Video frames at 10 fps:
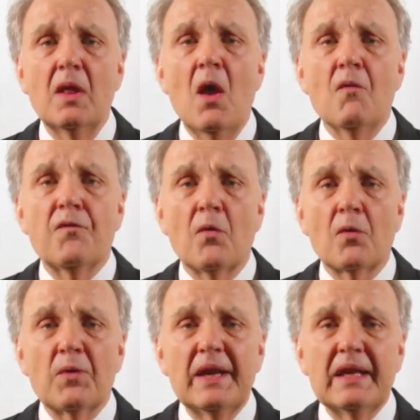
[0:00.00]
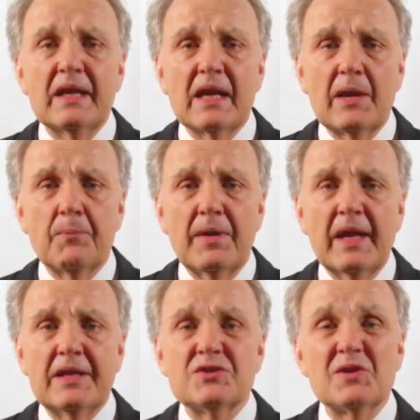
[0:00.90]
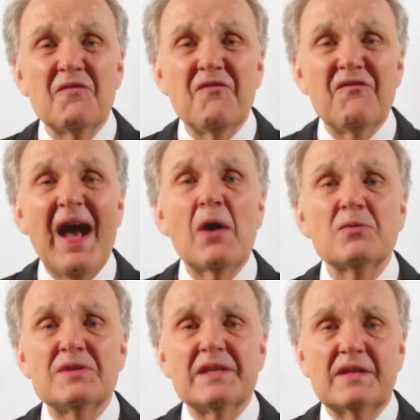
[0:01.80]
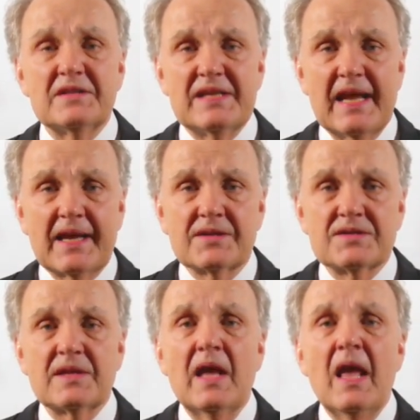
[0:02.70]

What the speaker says: for reading comprehension found in the text.